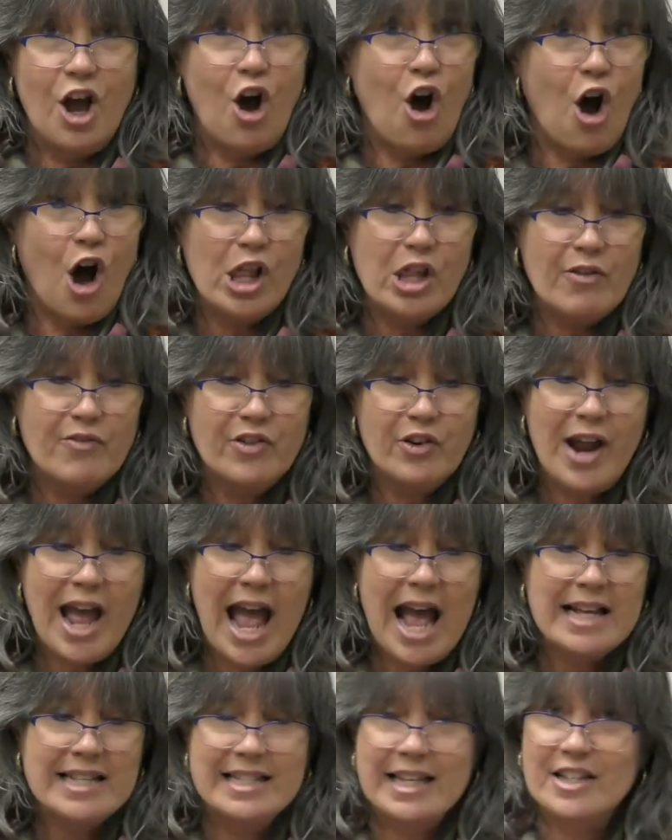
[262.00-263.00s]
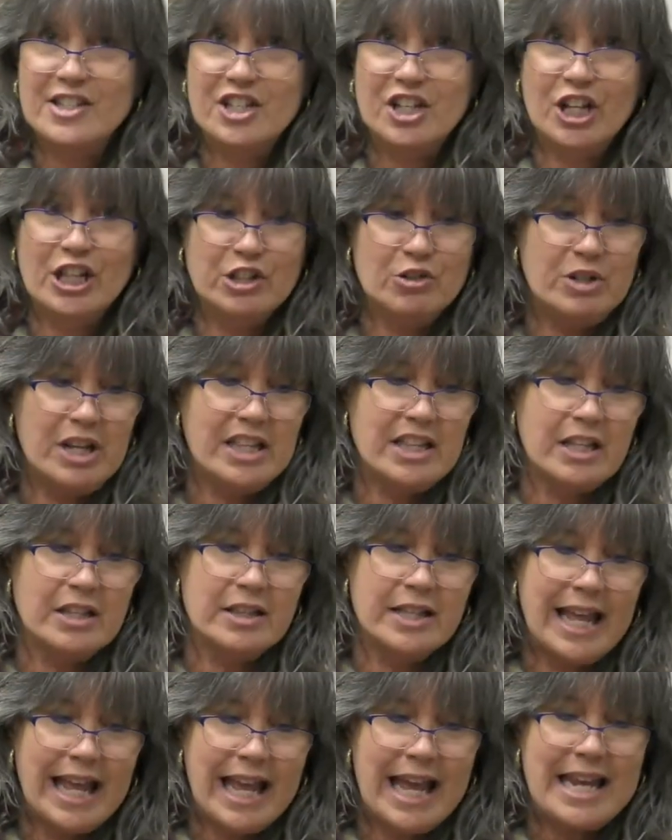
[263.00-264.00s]
All of their assets, including the
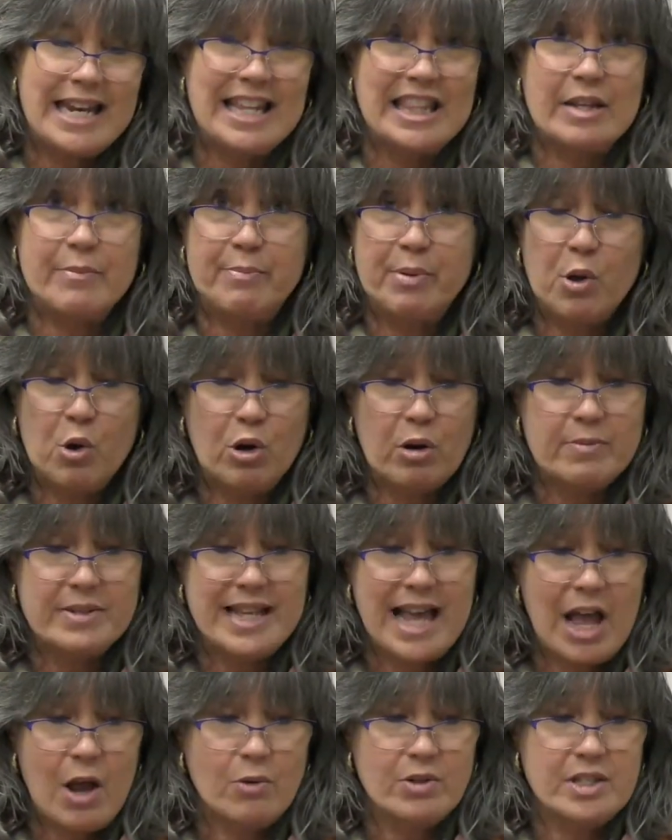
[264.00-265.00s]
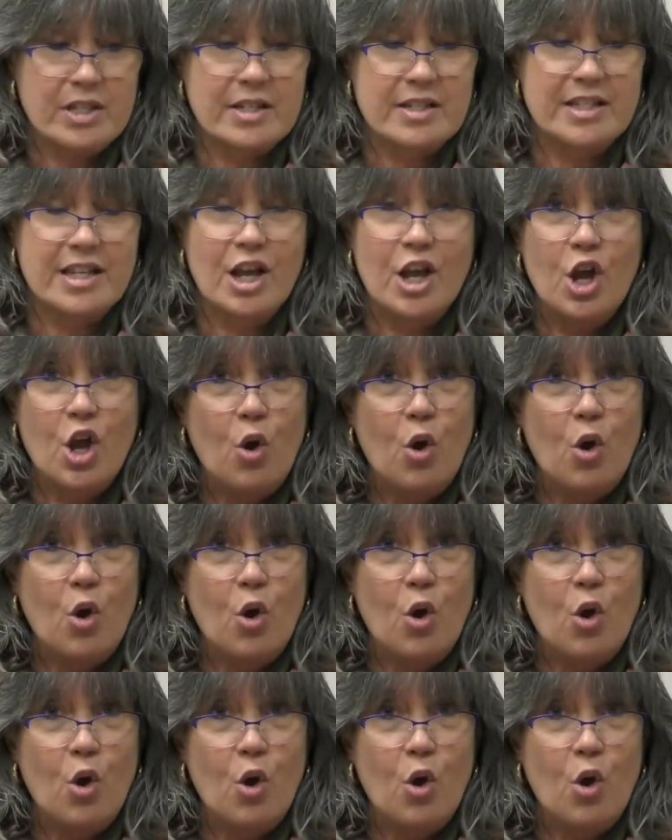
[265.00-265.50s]
land and the Pilgrims' houses,